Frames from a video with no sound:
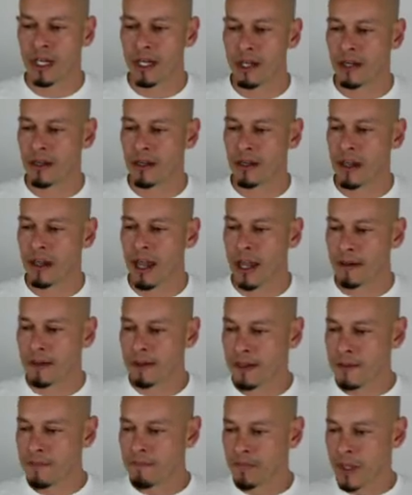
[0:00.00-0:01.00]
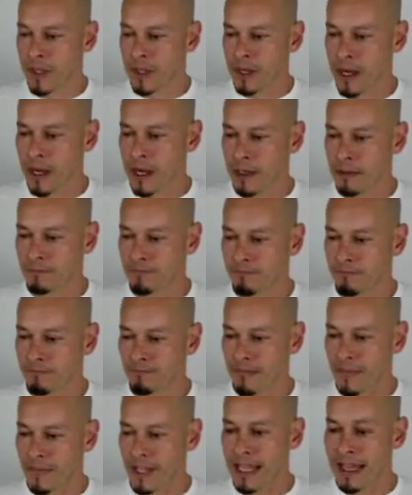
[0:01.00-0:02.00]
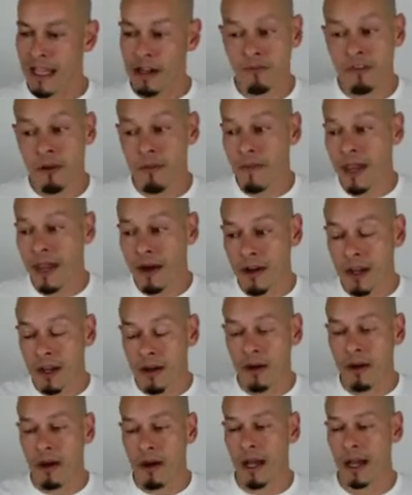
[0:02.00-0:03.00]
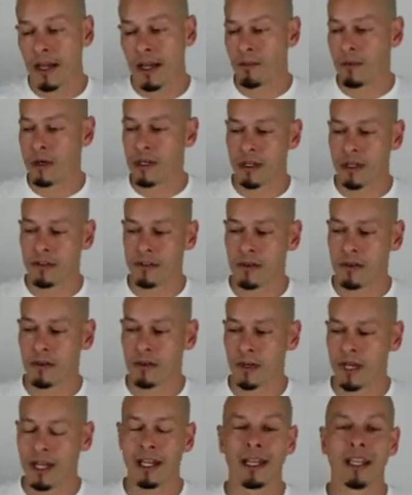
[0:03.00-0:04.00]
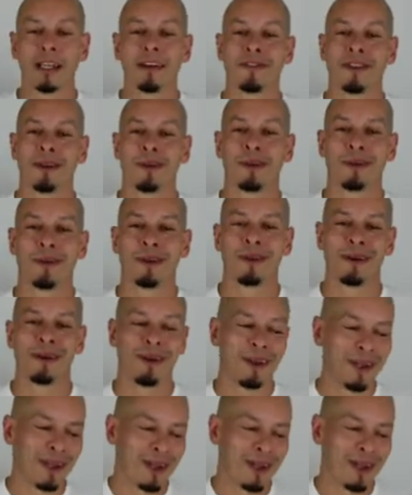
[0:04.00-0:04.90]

and all that. And then from there, I went on to really live the